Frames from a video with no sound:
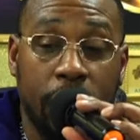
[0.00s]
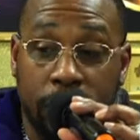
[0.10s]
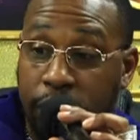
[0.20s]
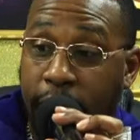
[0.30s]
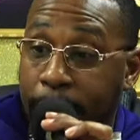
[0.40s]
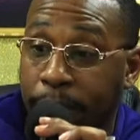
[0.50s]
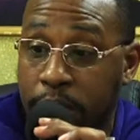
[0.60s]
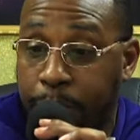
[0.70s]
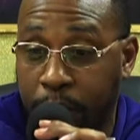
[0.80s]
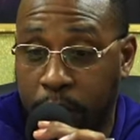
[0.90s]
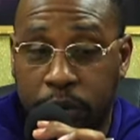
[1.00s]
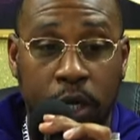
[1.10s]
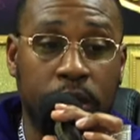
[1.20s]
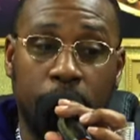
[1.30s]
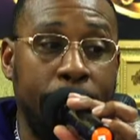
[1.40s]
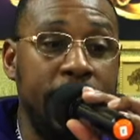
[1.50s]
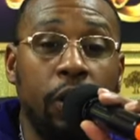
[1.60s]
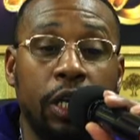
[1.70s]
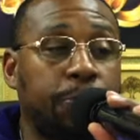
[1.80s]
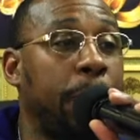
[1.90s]
Because the table is built. The
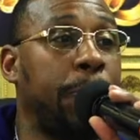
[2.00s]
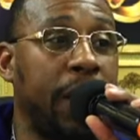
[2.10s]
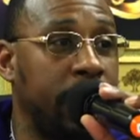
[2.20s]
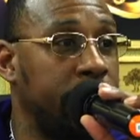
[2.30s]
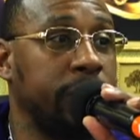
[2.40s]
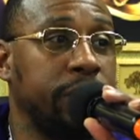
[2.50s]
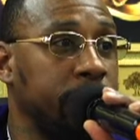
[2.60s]
meal is prepared.